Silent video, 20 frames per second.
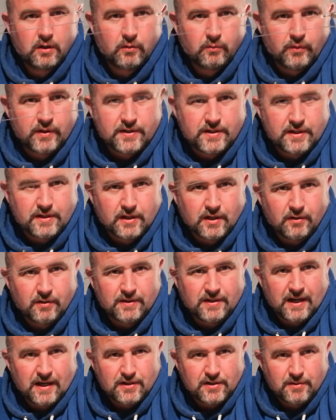which is going to
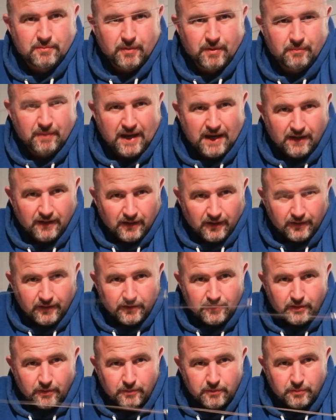attach to my main line, the
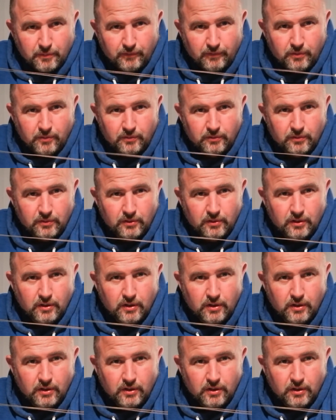top swivel,